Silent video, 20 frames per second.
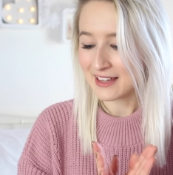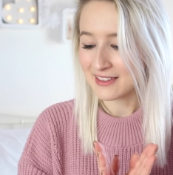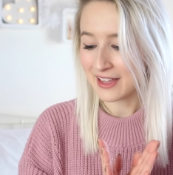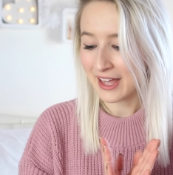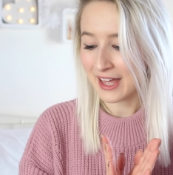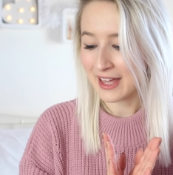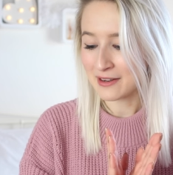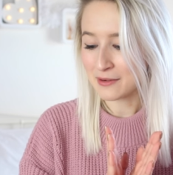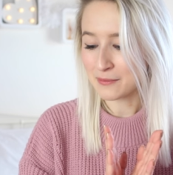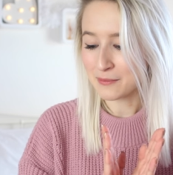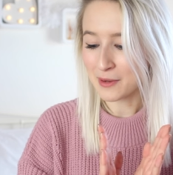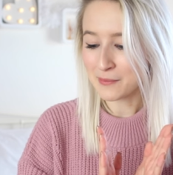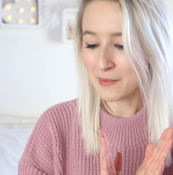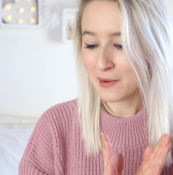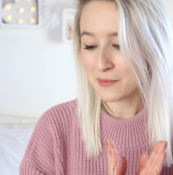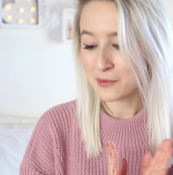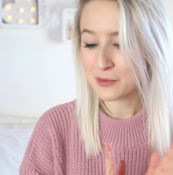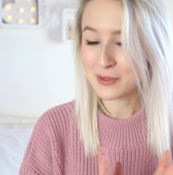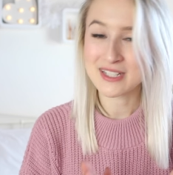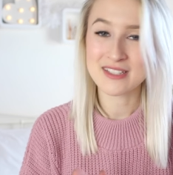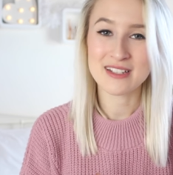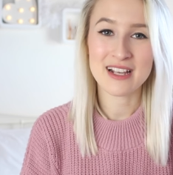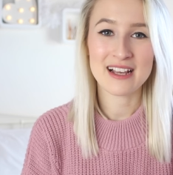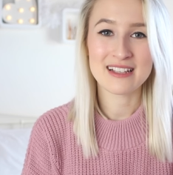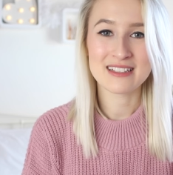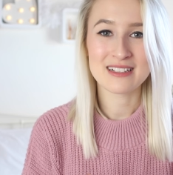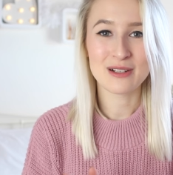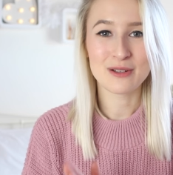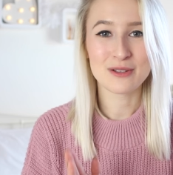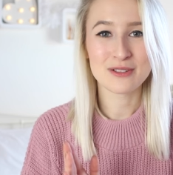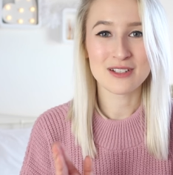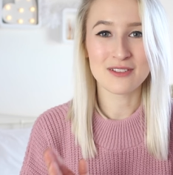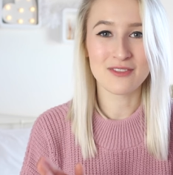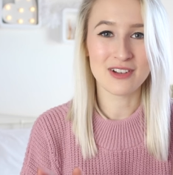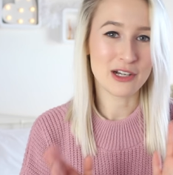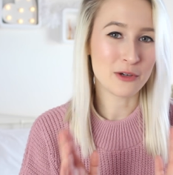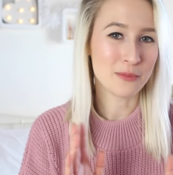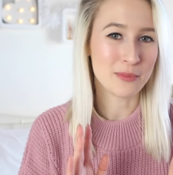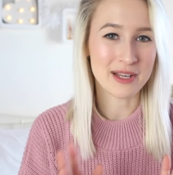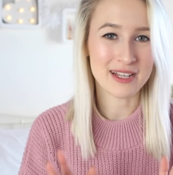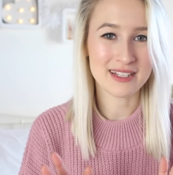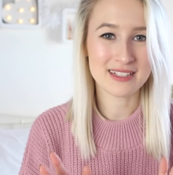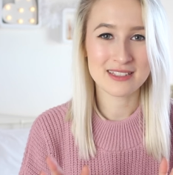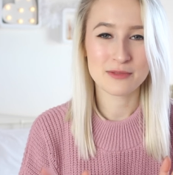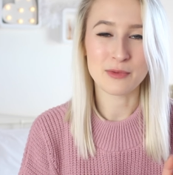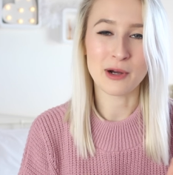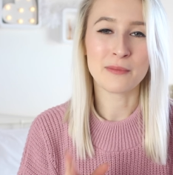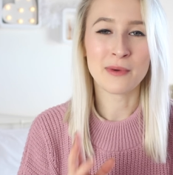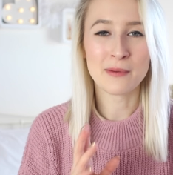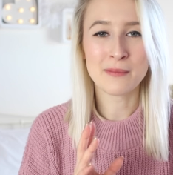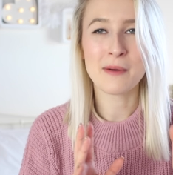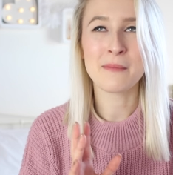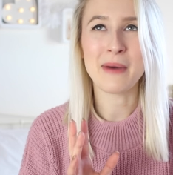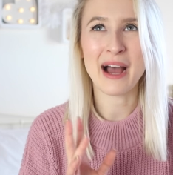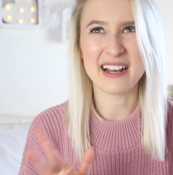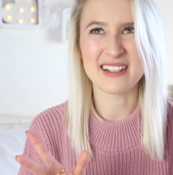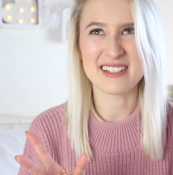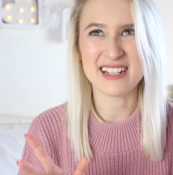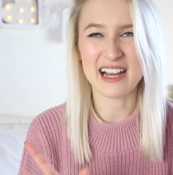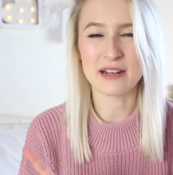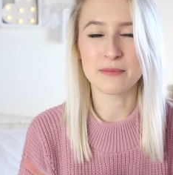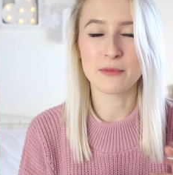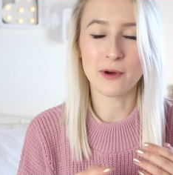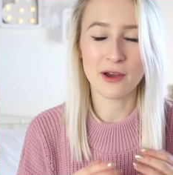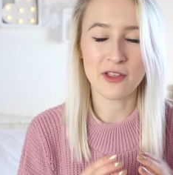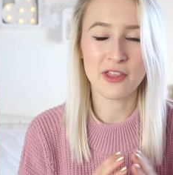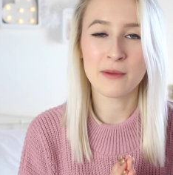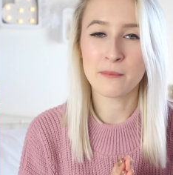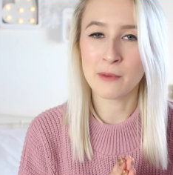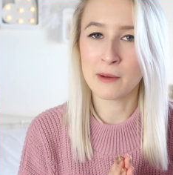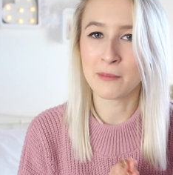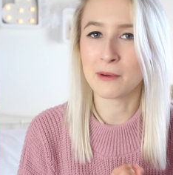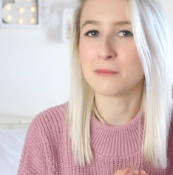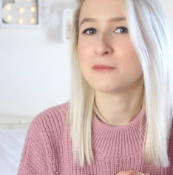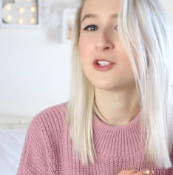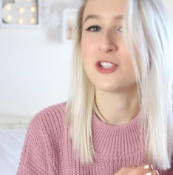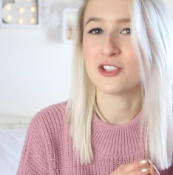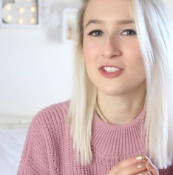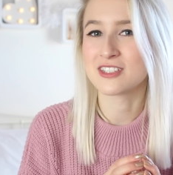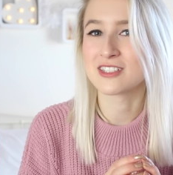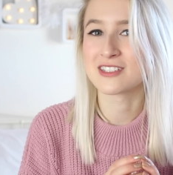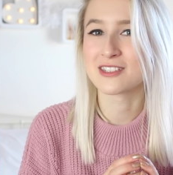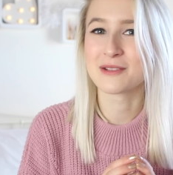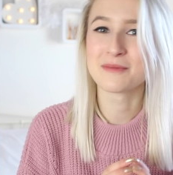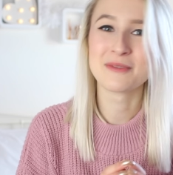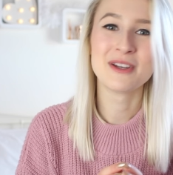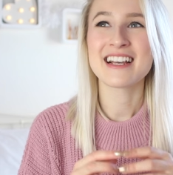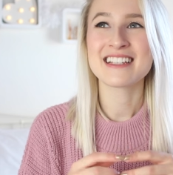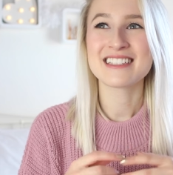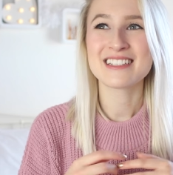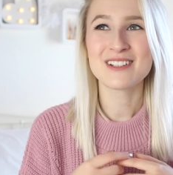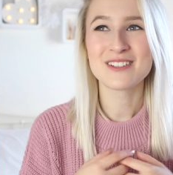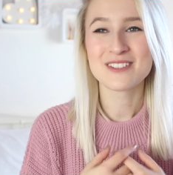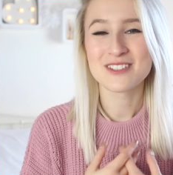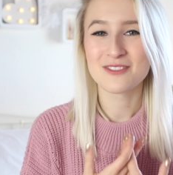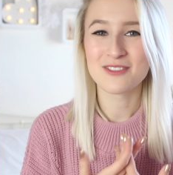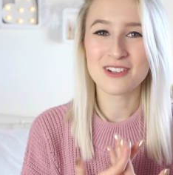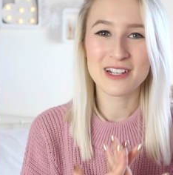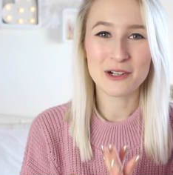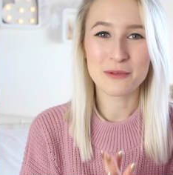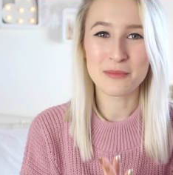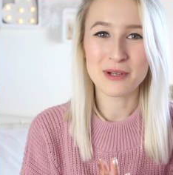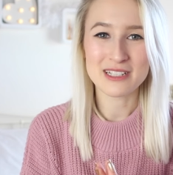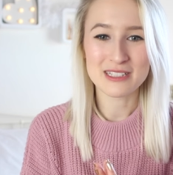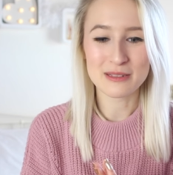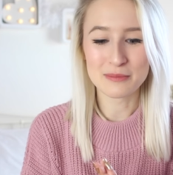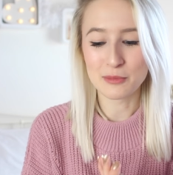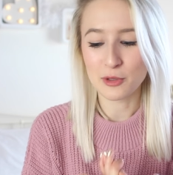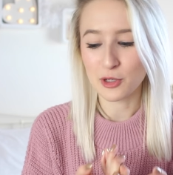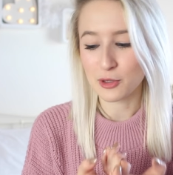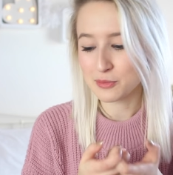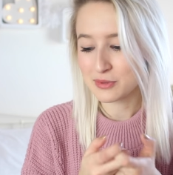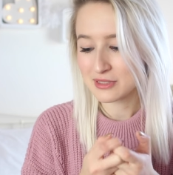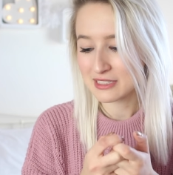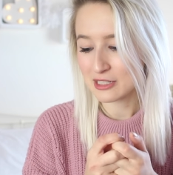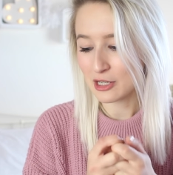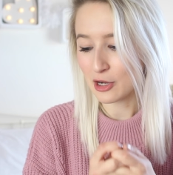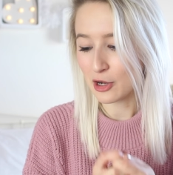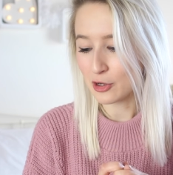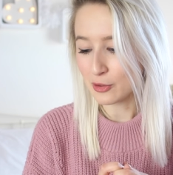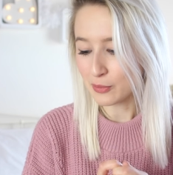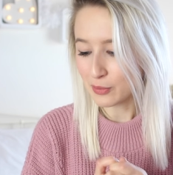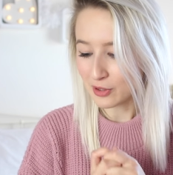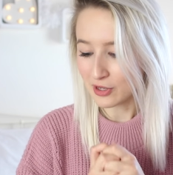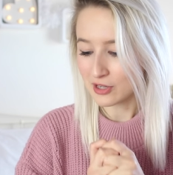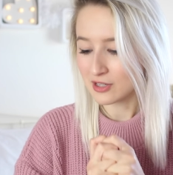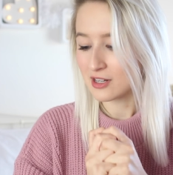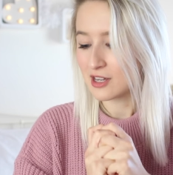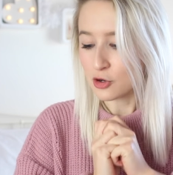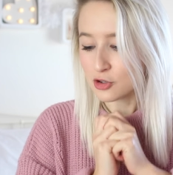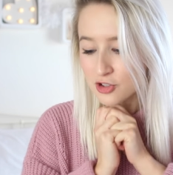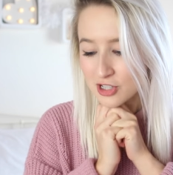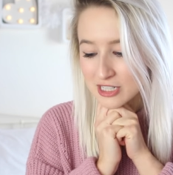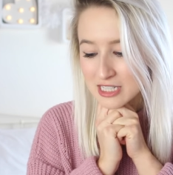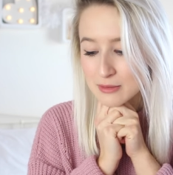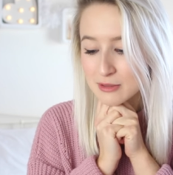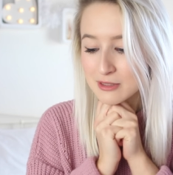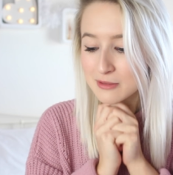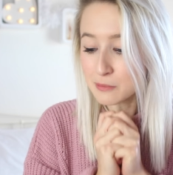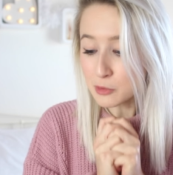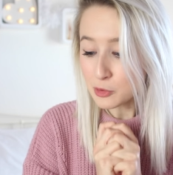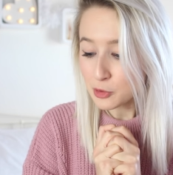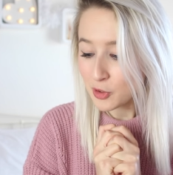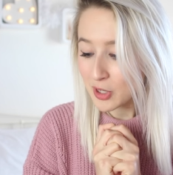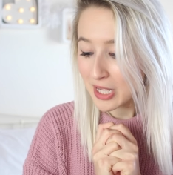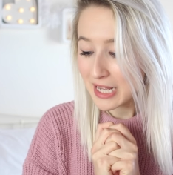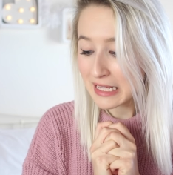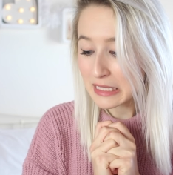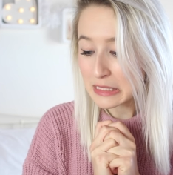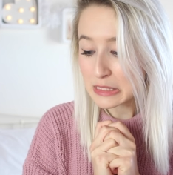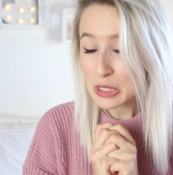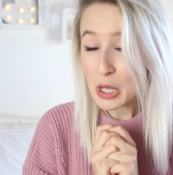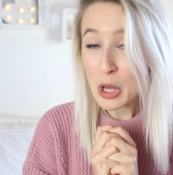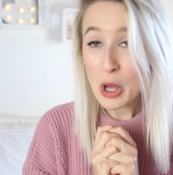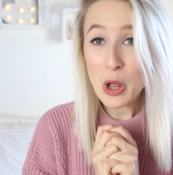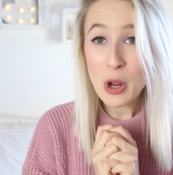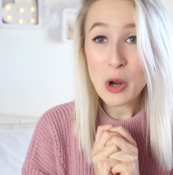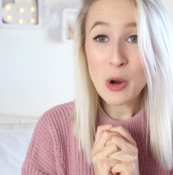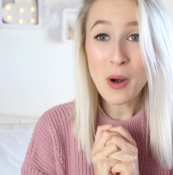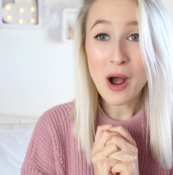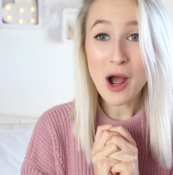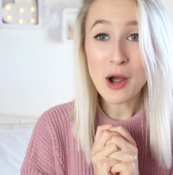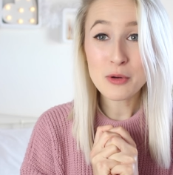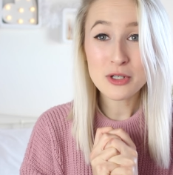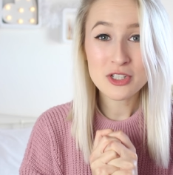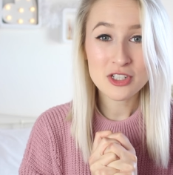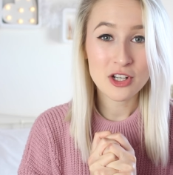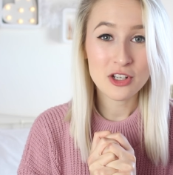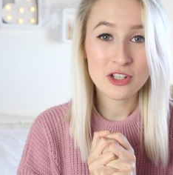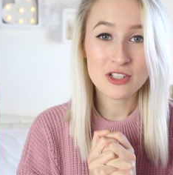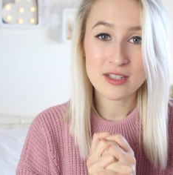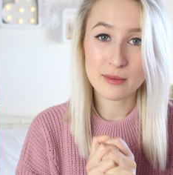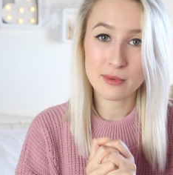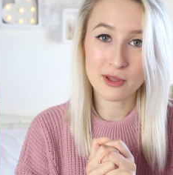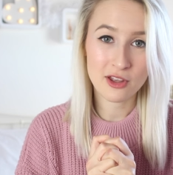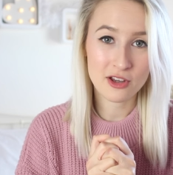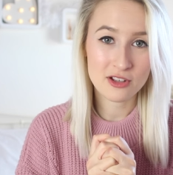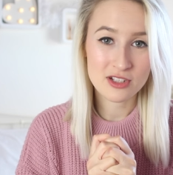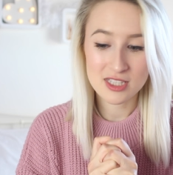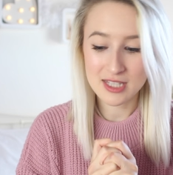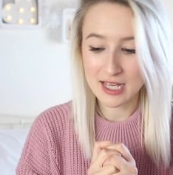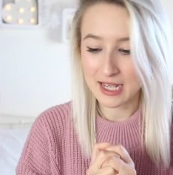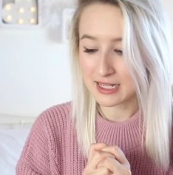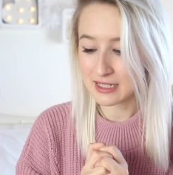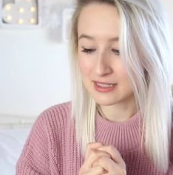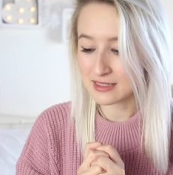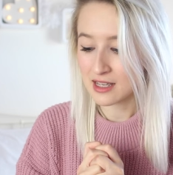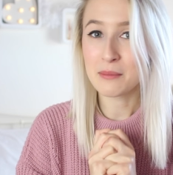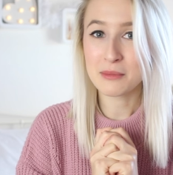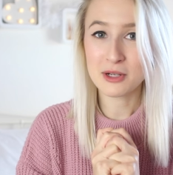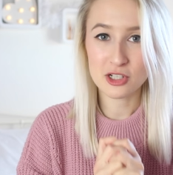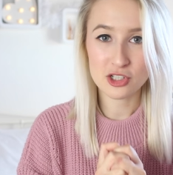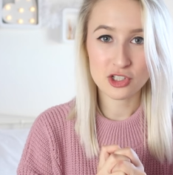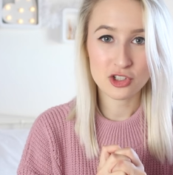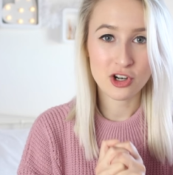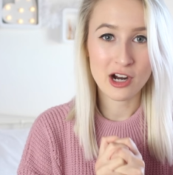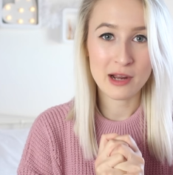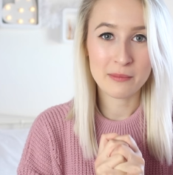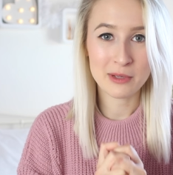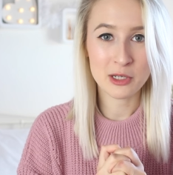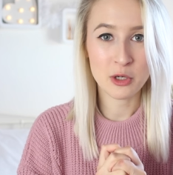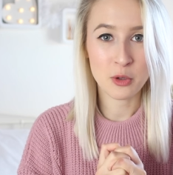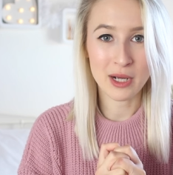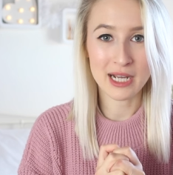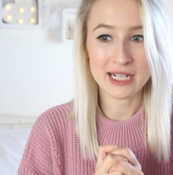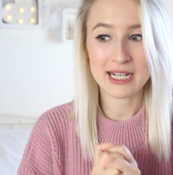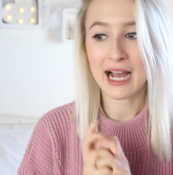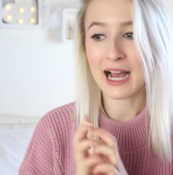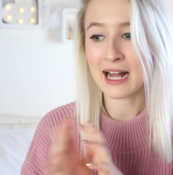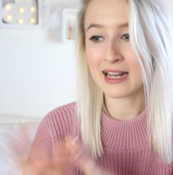And then my mum always gets lots of little bits, well, my mum and dad, but I think my mum chooses them, gets lots of little bits and bobs to open on Christmas morning. So I will show you some of those things. I'm going to try and be quick.